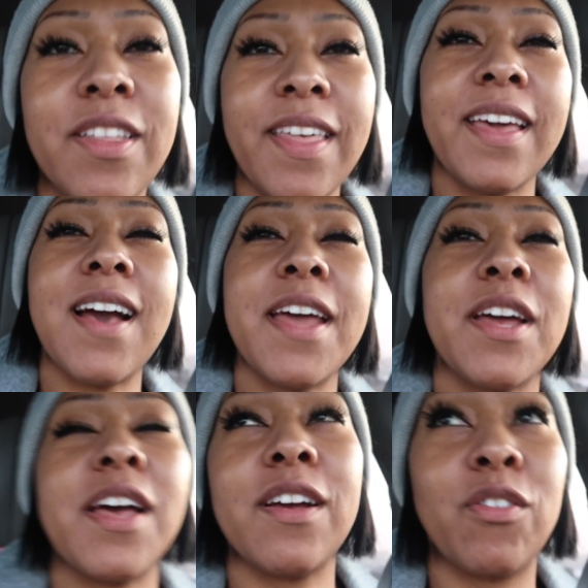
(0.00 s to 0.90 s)
they kind
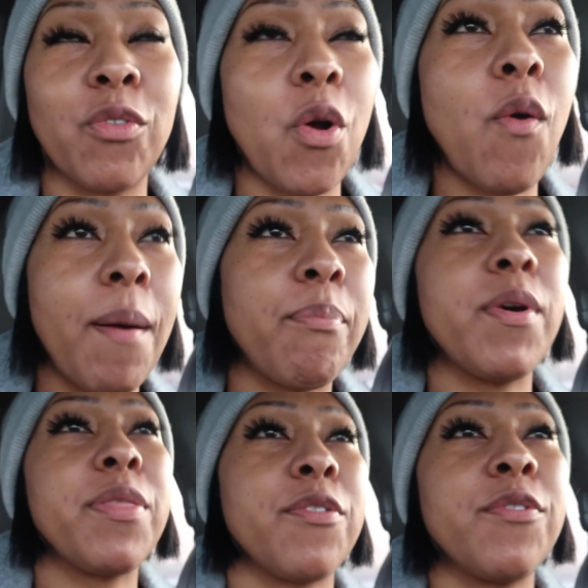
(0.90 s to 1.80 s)
of grow up
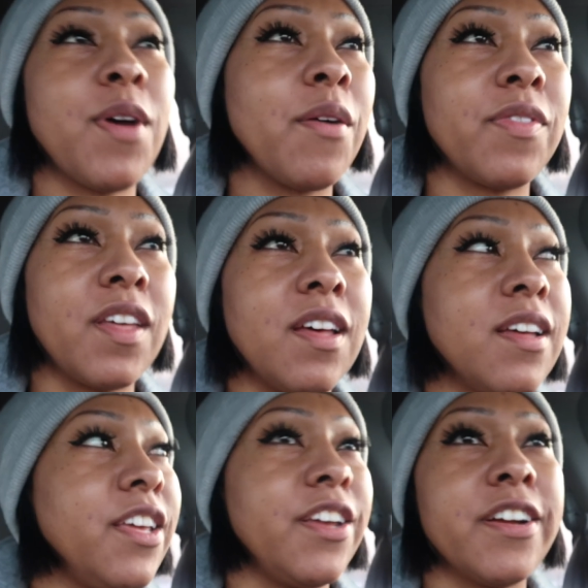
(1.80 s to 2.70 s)
with throughout the
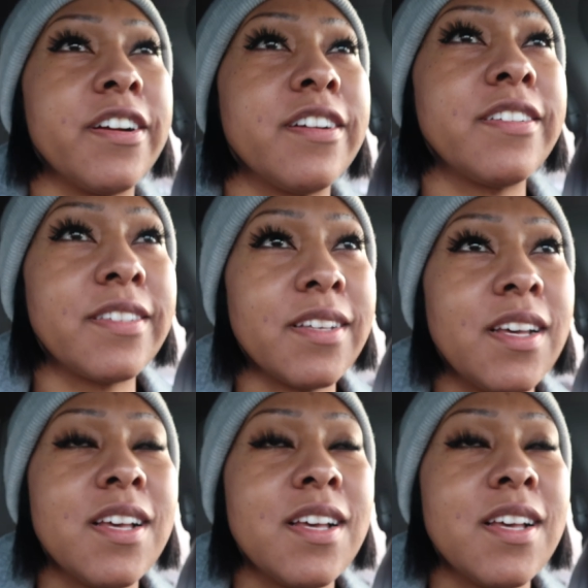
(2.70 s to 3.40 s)
years.